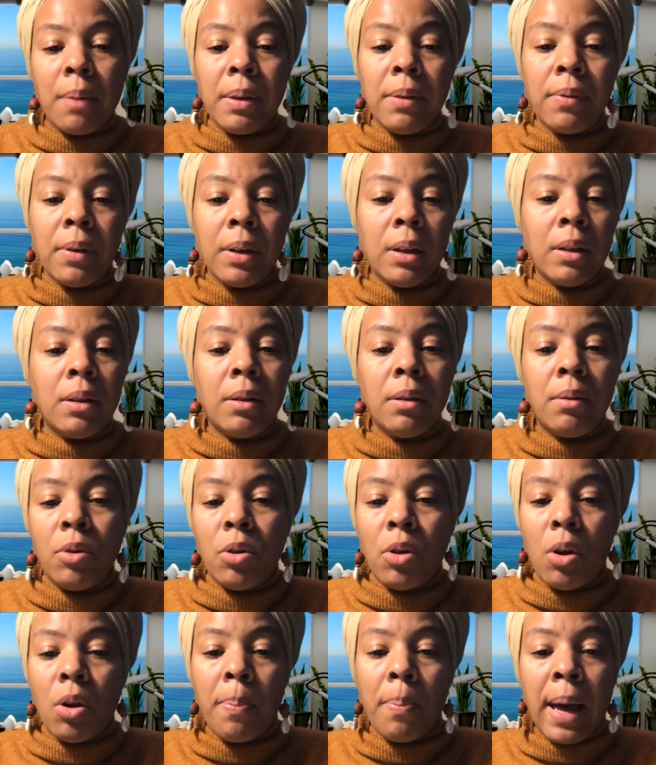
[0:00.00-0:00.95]
Even
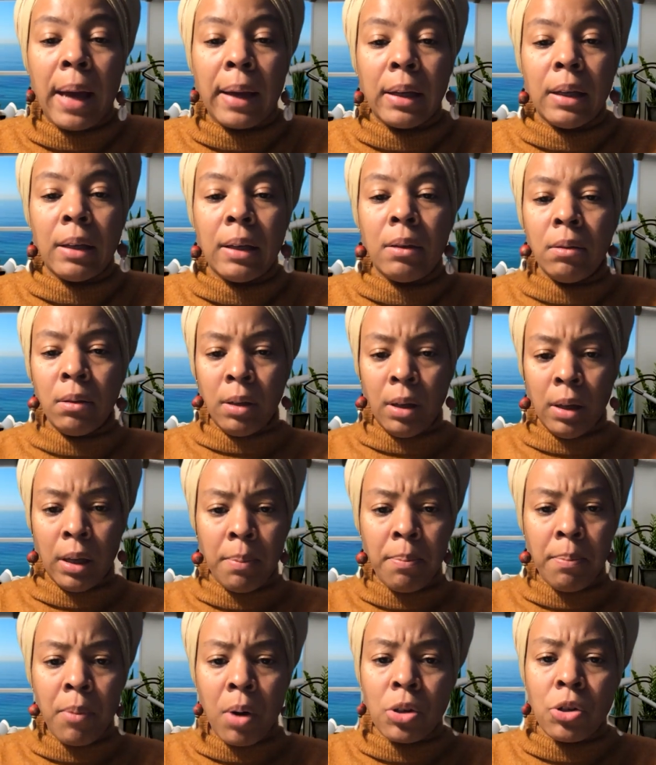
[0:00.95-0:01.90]
back in
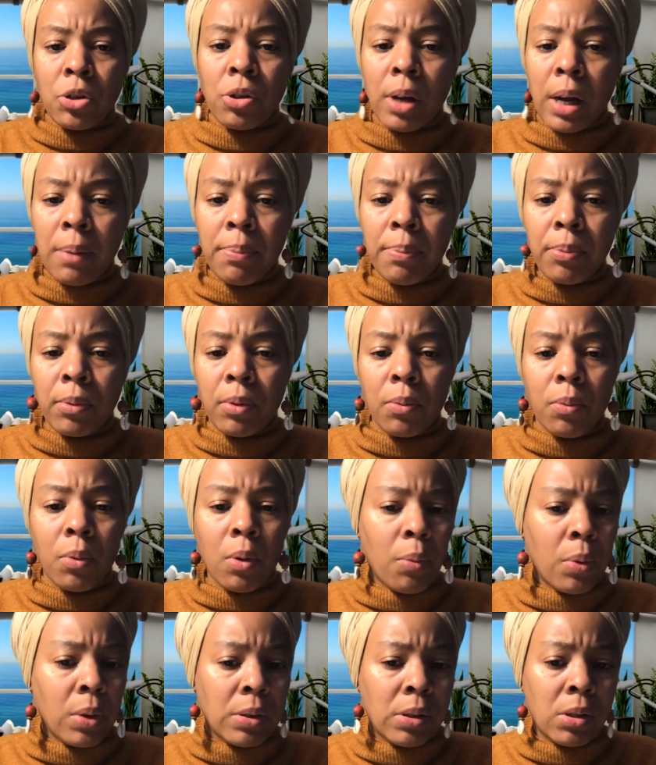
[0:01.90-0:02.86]
March or April,
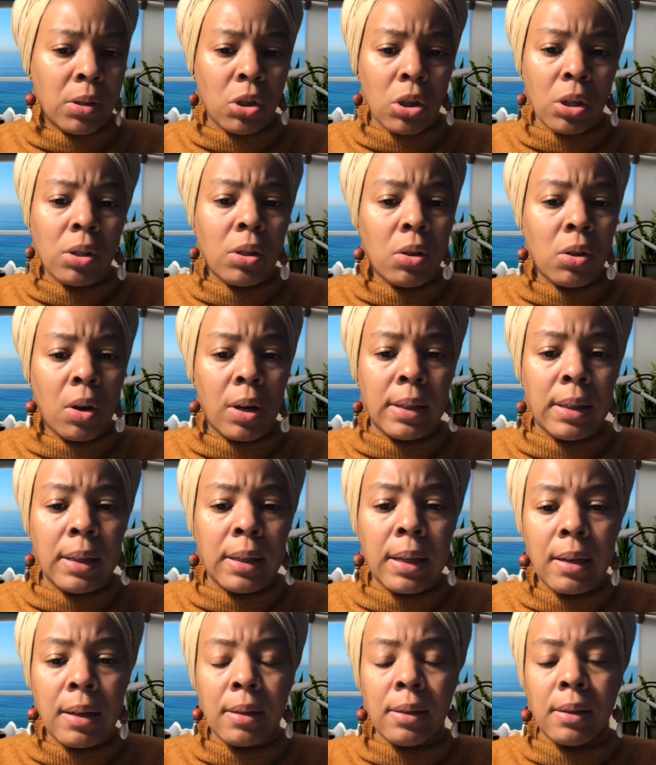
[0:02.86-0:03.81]
when we just started to
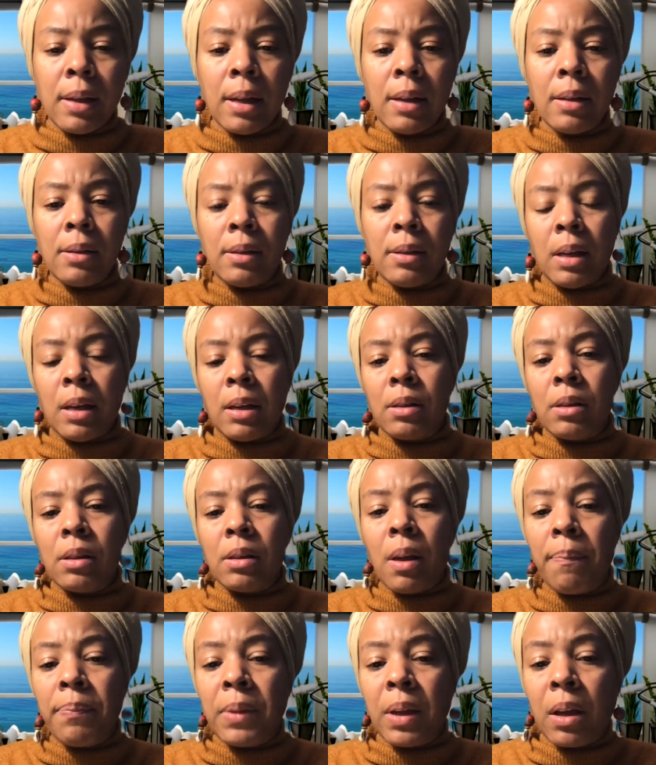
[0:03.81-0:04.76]
get a sense that
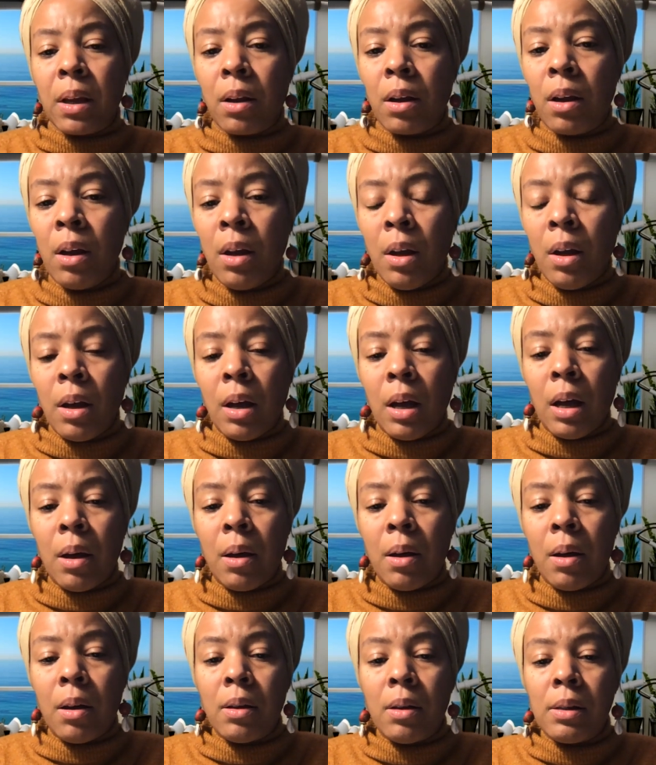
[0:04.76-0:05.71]
something
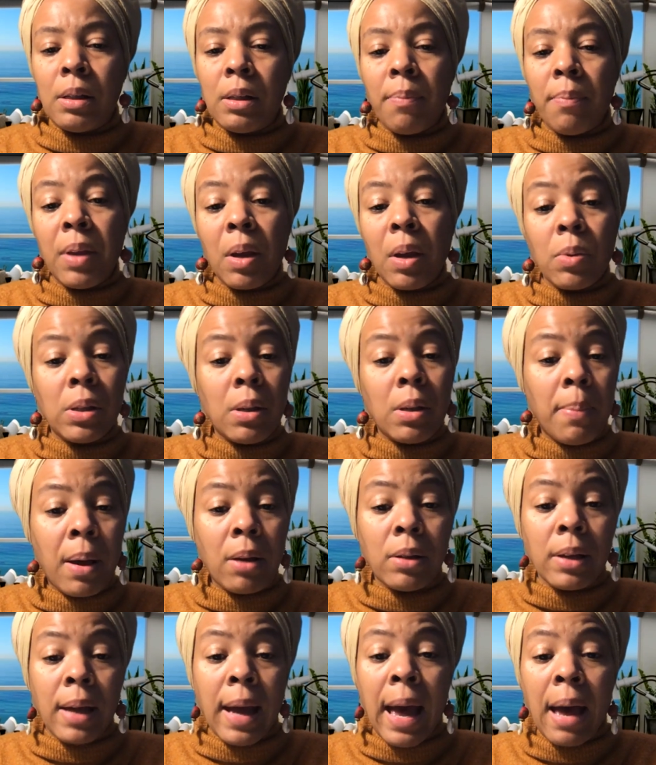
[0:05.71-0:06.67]
was
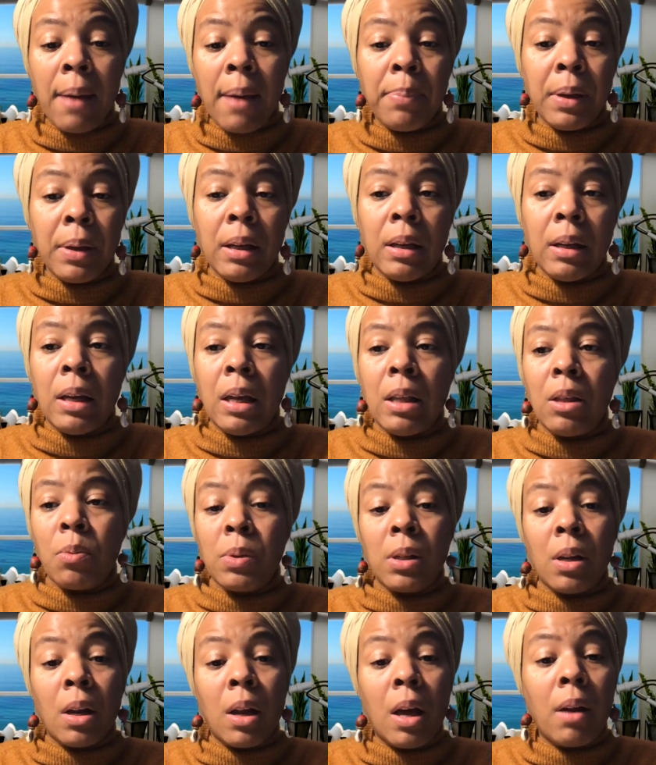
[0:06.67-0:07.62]
about to happen, and there
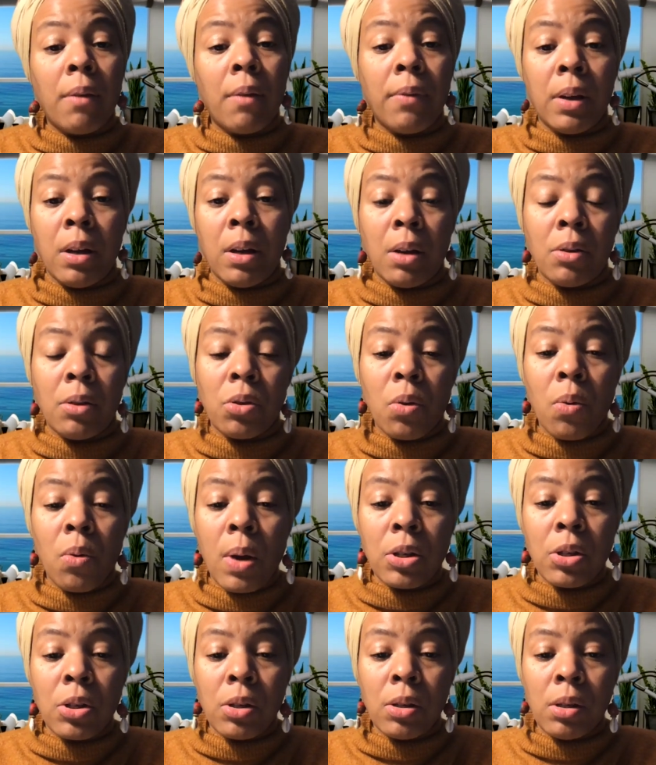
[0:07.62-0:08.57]
was a lot of unanswered
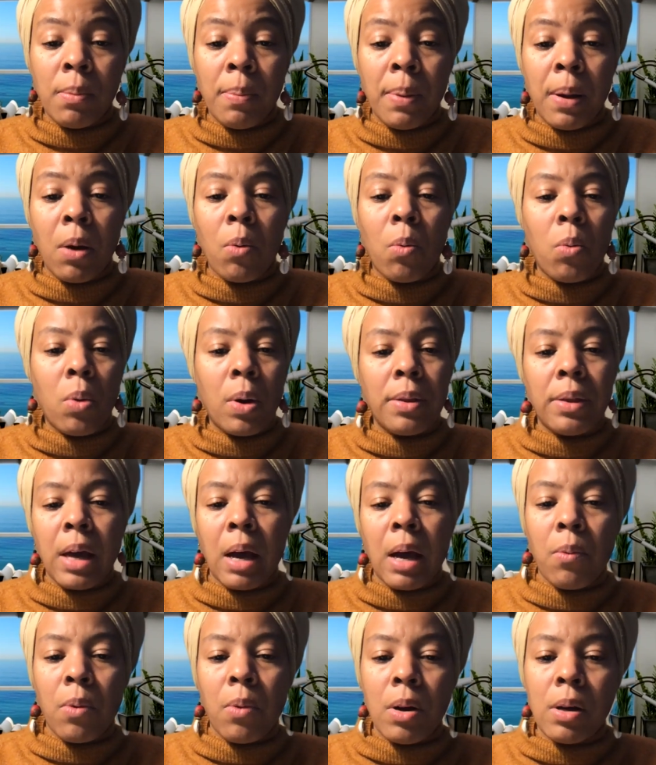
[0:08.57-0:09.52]
questions about what
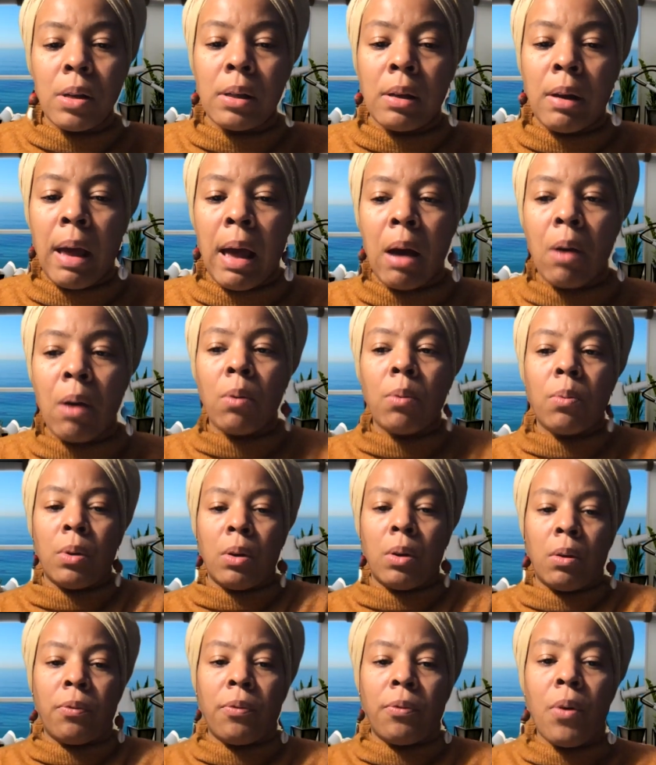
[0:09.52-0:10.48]
that was and how it would
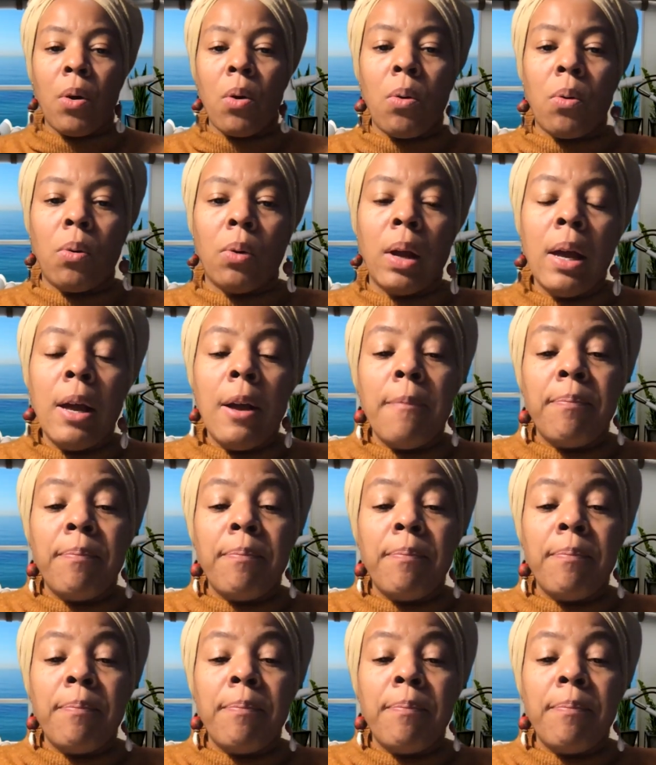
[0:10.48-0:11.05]
unfold.